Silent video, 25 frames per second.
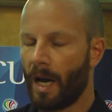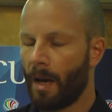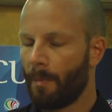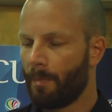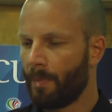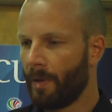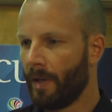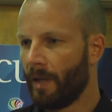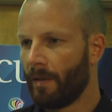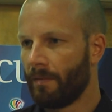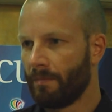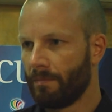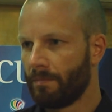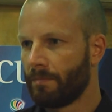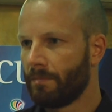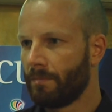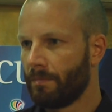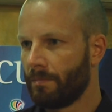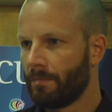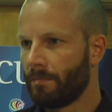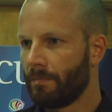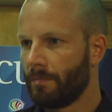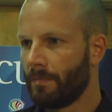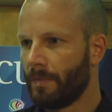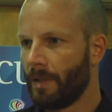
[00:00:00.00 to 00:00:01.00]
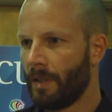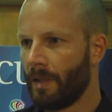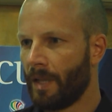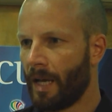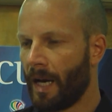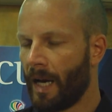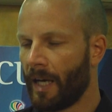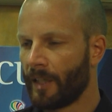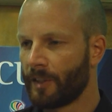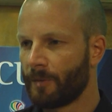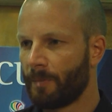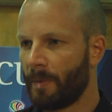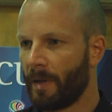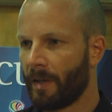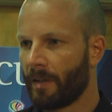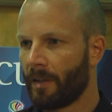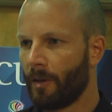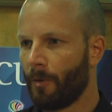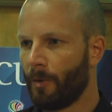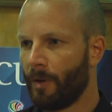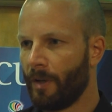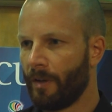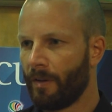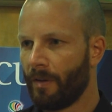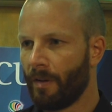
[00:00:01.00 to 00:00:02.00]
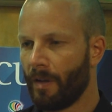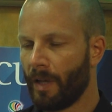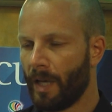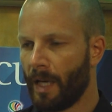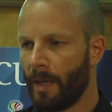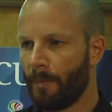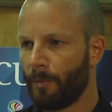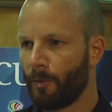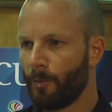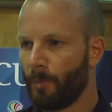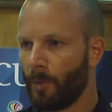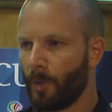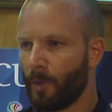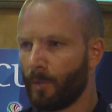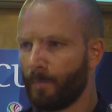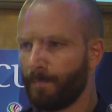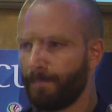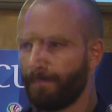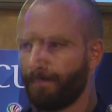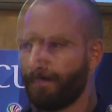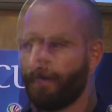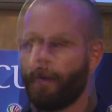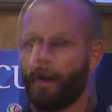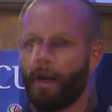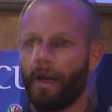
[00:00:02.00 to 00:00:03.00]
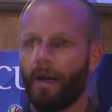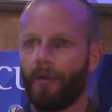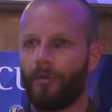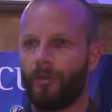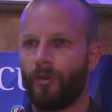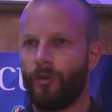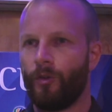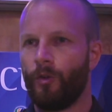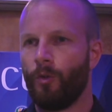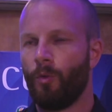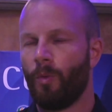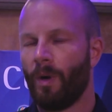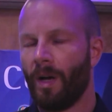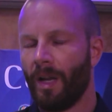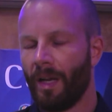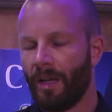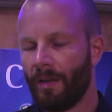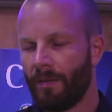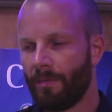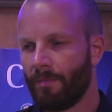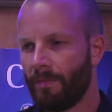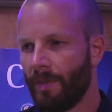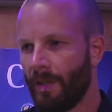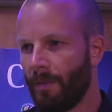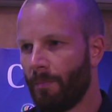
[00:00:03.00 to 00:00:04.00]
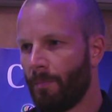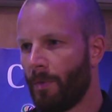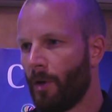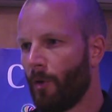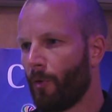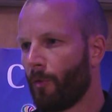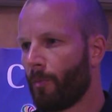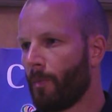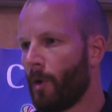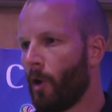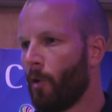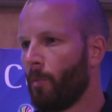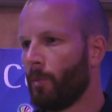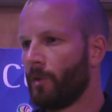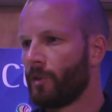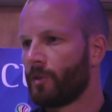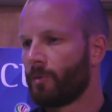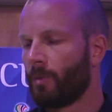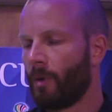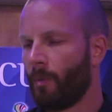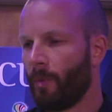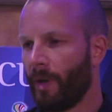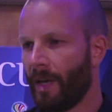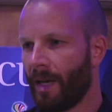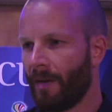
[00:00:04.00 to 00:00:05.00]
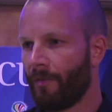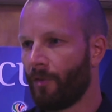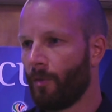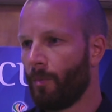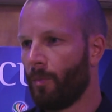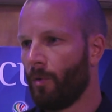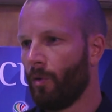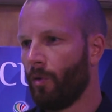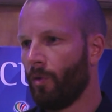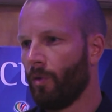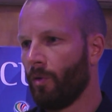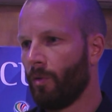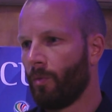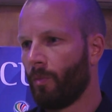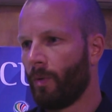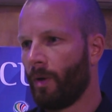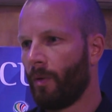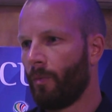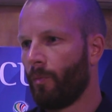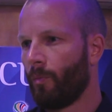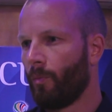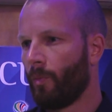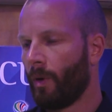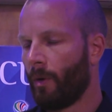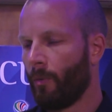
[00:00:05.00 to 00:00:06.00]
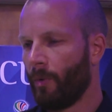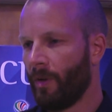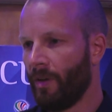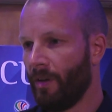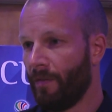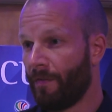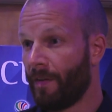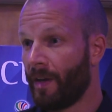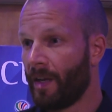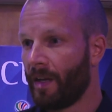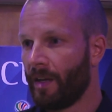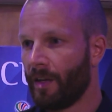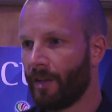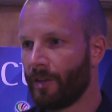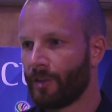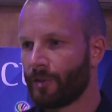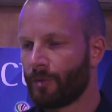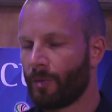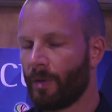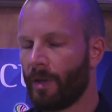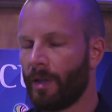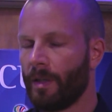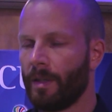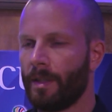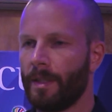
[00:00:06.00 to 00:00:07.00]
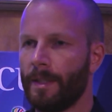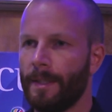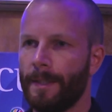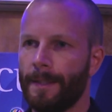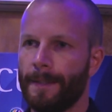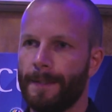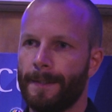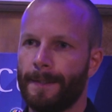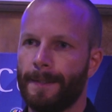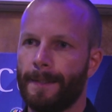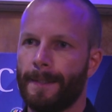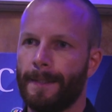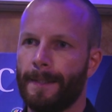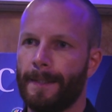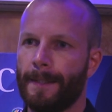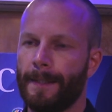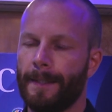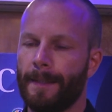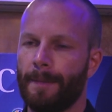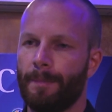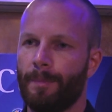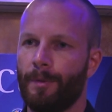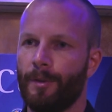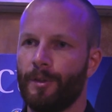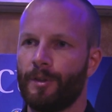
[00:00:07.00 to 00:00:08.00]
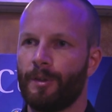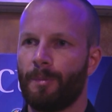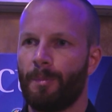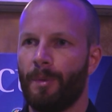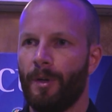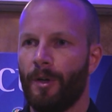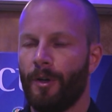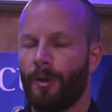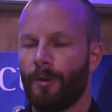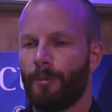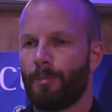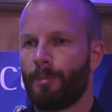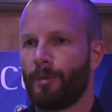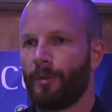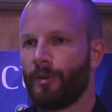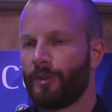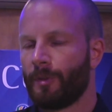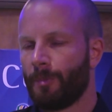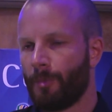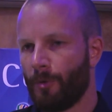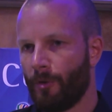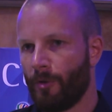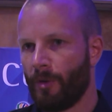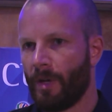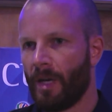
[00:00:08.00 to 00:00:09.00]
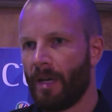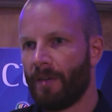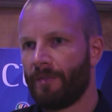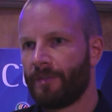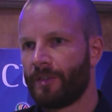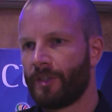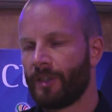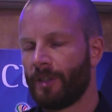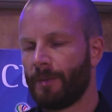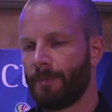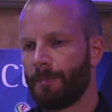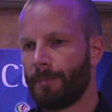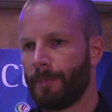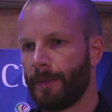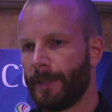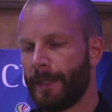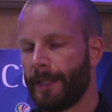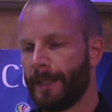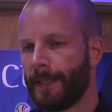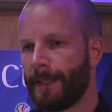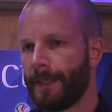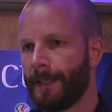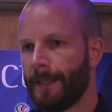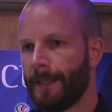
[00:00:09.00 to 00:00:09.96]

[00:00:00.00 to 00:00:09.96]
happy in that aspect going into the game tomorrow. We have to do well in both moments, when we have the ball and when we're defending as well. Persipura have some